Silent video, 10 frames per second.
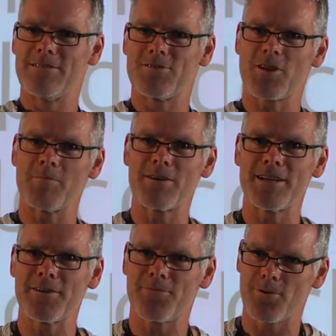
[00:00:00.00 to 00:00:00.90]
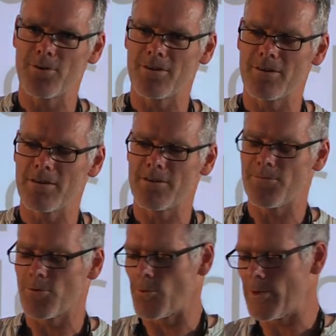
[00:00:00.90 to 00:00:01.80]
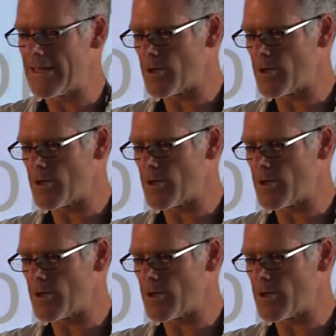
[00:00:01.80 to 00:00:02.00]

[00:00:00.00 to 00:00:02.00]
summary for, for wiki